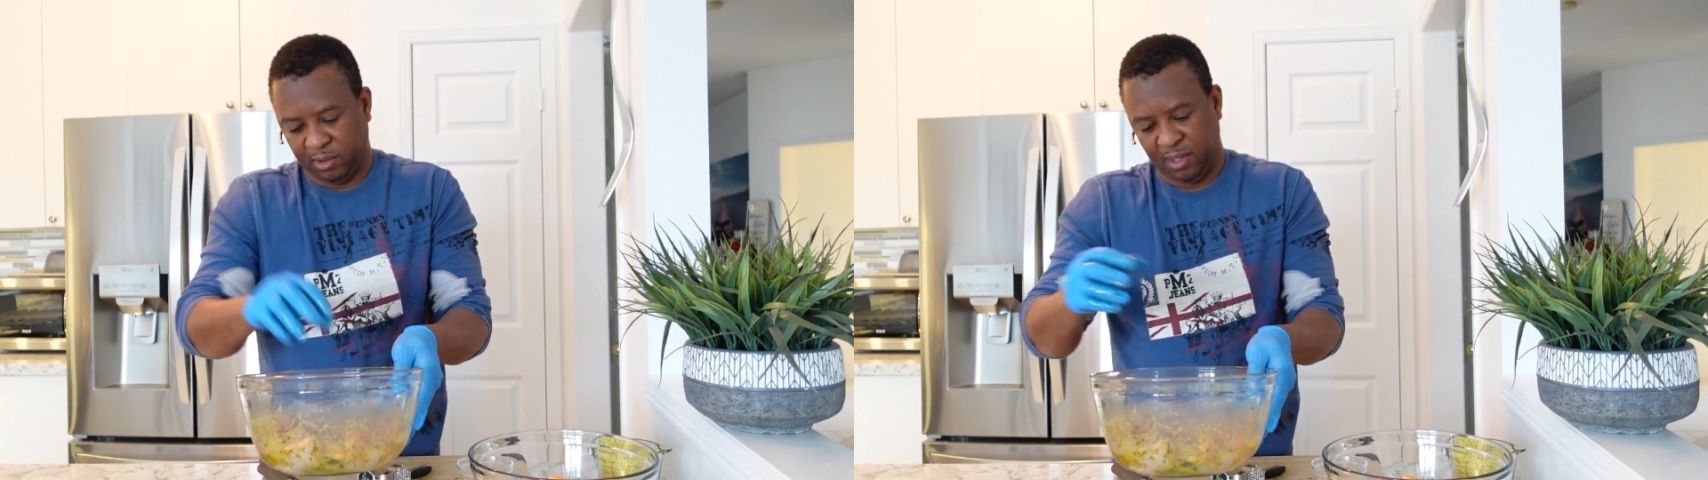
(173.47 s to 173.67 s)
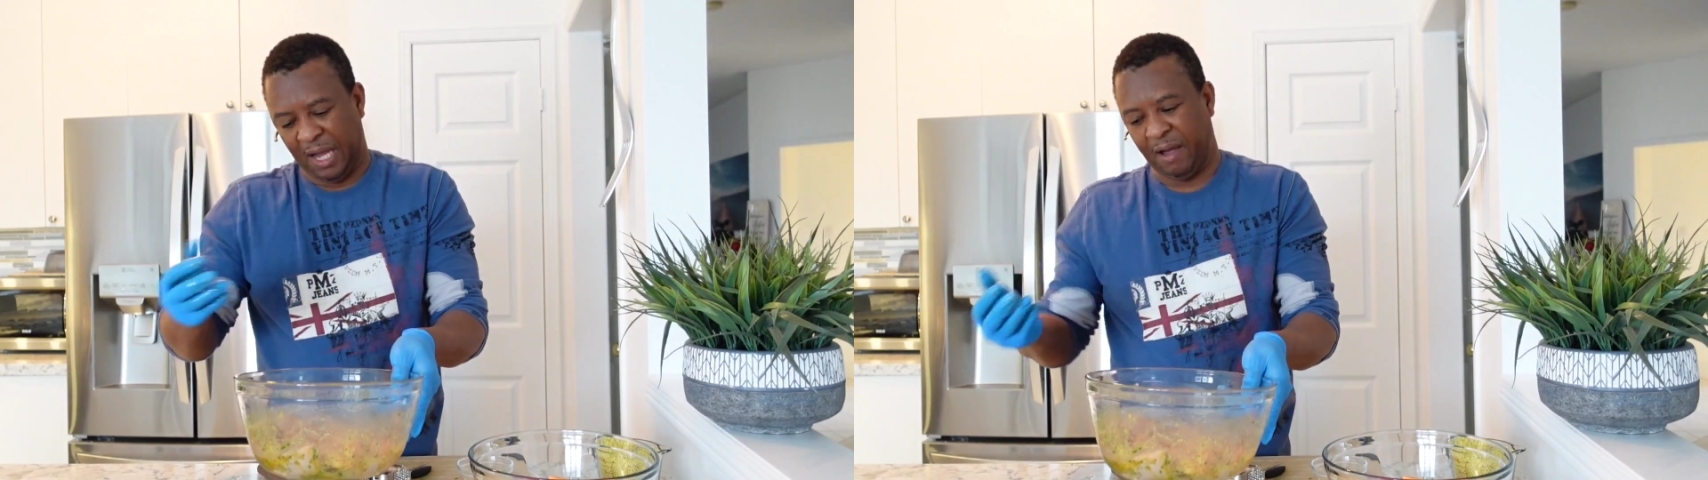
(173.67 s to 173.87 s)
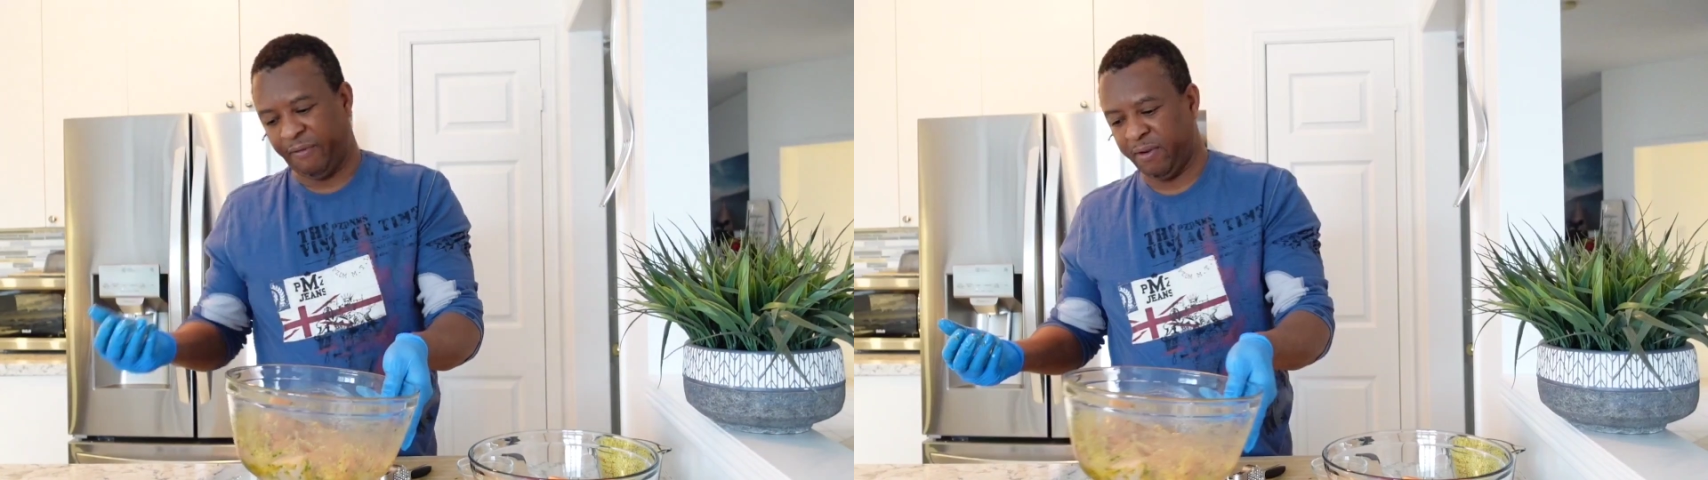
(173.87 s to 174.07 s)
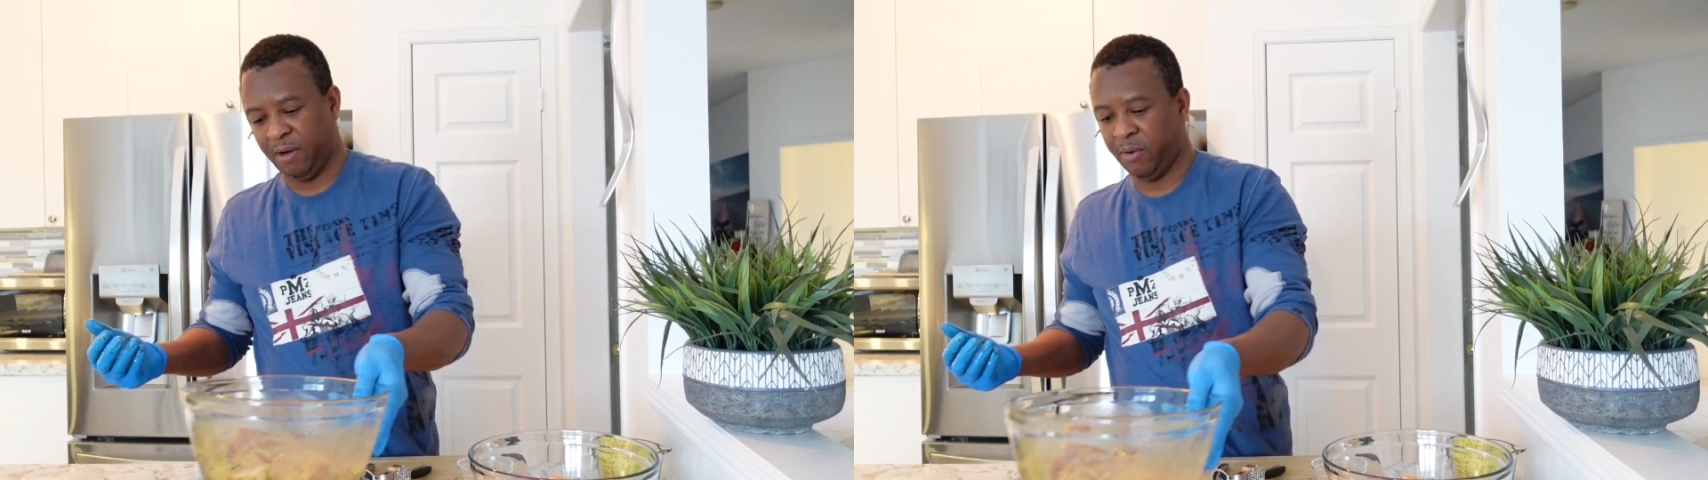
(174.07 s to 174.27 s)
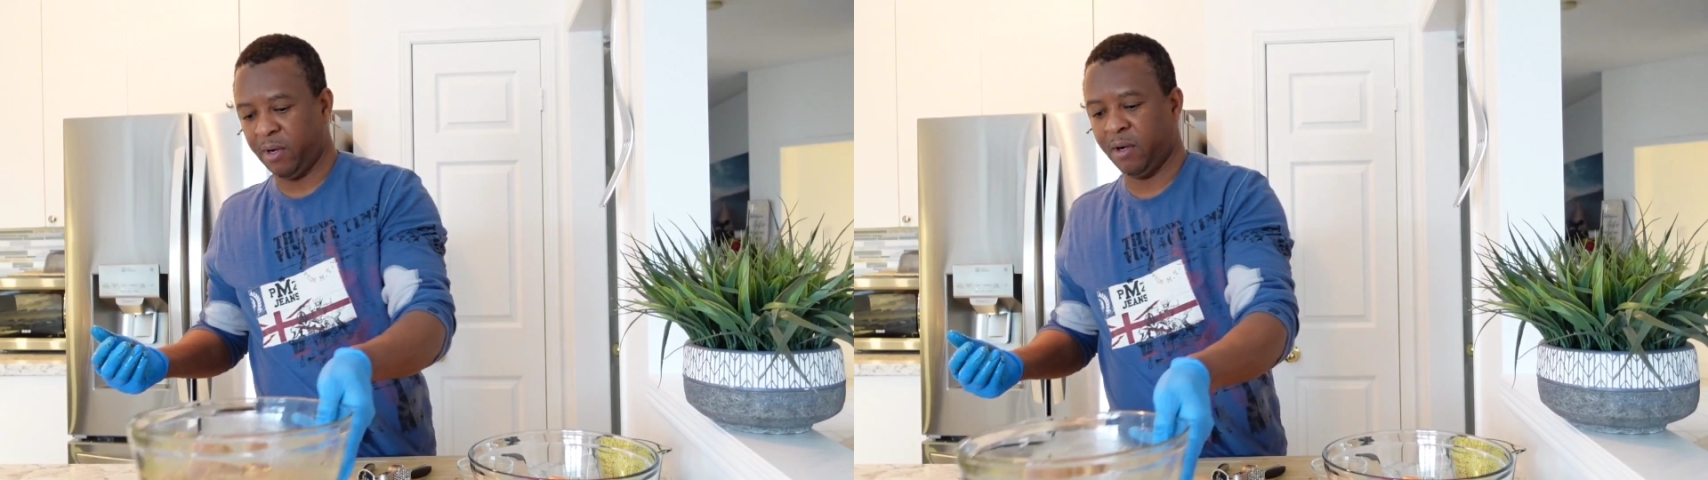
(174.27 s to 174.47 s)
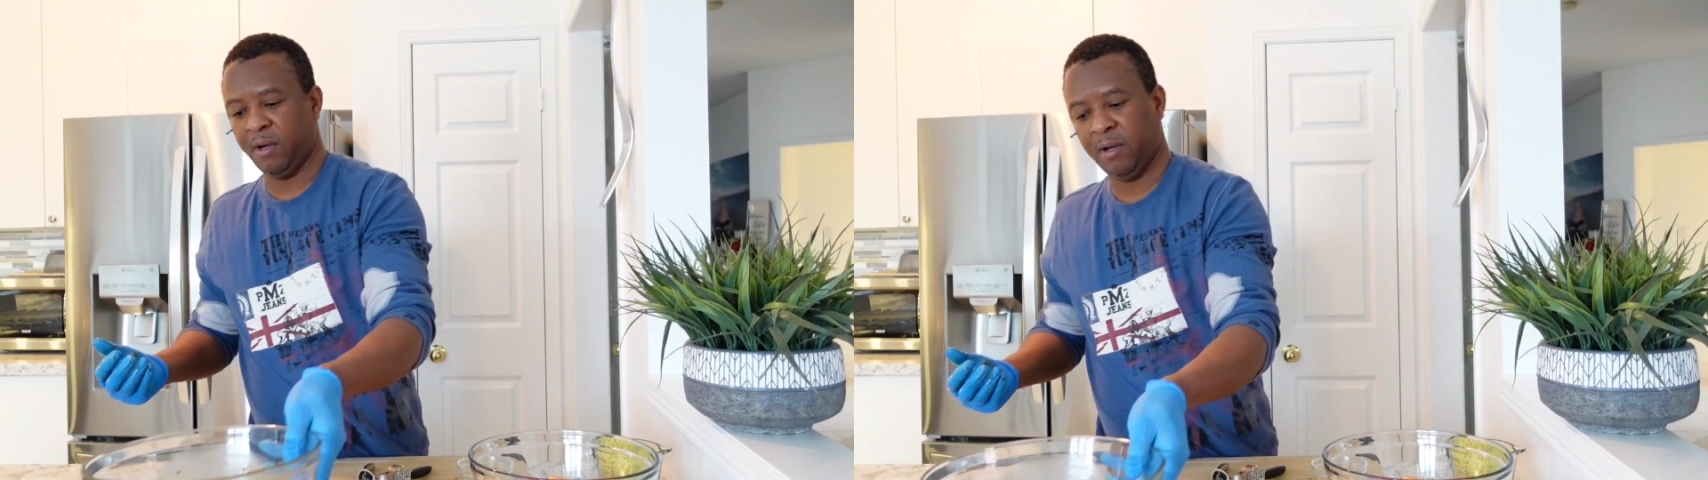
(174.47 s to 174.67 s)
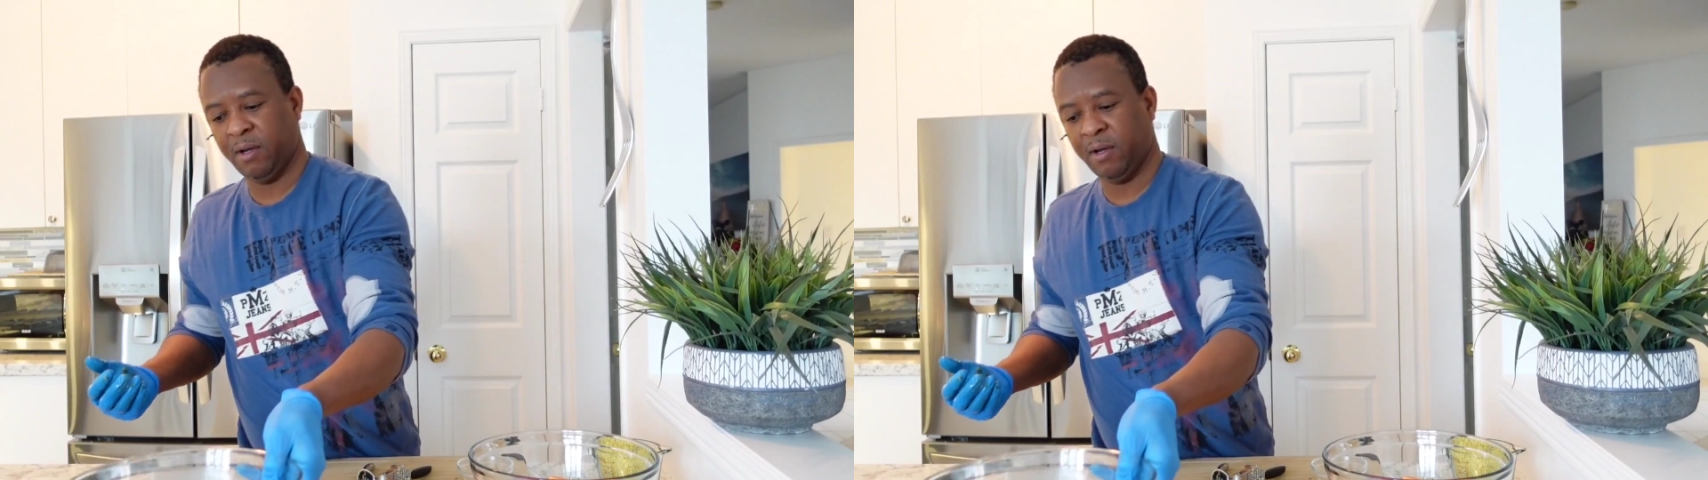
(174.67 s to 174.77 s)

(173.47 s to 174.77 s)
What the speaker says: half an hour,